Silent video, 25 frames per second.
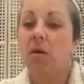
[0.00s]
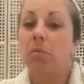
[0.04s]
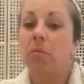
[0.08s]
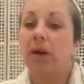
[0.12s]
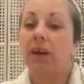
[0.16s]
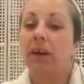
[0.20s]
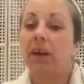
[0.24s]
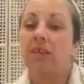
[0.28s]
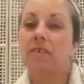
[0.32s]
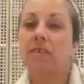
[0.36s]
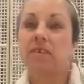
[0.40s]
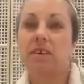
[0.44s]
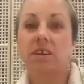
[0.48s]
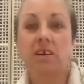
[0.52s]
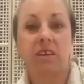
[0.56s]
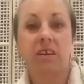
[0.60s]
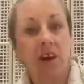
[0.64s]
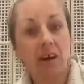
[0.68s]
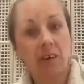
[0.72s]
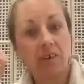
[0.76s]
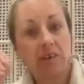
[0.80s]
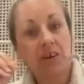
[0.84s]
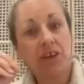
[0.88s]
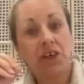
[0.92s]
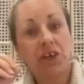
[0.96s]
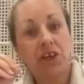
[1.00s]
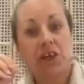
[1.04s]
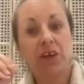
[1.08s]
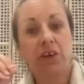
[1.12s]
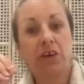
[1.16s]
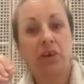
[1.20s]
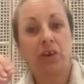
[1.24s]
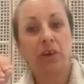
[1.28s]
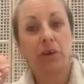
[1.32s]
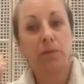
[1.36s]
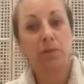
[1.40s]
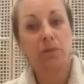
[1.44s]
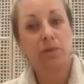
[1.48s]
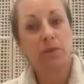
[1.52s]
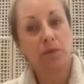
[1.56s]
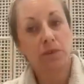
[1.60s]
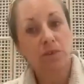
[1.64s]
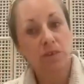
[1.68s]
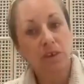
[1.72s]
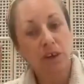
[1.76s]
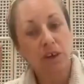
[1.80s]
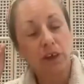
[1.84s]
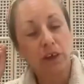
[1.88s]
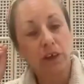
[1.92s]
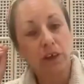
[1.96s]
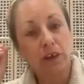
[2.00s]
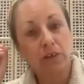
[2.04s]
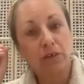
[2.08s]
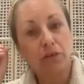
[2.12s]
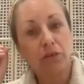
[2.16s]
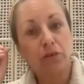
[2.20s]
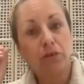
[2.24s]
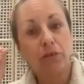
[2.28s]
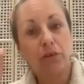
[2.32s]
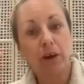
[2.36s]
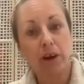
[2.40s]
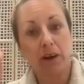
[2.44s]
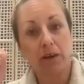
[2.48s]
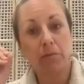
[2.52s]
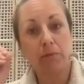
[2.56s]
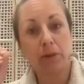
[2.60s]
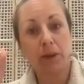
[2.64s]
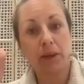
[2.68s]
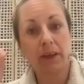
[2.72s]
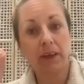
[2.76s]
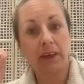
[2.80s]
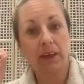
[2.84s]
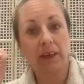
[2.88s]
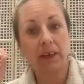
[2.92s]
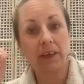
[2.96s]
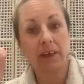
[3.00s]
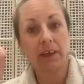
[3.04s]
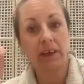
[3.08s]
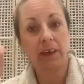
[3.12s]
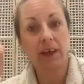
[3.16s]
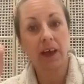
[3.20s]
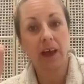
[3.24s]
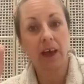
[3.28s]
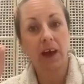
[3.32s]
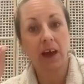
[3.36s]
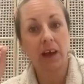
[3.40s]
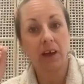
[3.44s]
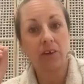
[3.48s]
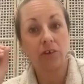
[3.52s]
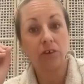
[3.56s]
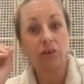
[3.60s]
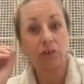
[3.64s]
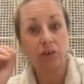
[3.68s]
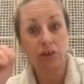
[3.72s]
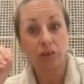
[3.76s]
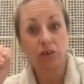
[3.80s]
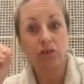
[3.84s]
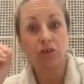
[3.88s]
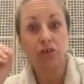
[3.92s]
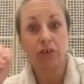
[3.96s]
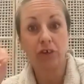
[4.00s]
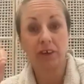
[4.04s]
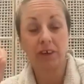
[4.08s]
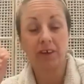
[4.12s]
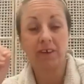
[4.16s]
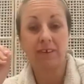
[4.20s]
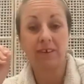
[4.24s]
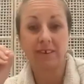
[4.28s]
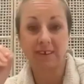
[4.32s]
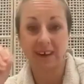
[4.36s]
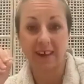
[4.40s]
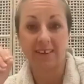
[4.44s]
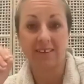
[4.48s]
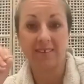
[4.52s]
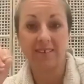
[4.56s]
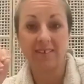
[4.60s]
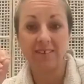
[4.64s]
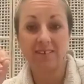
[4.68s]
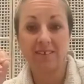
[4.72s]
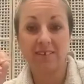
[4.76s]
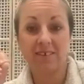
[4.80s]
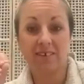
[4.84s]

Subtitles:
But it's a nourishing herb, so it's incredibly nutrient dense.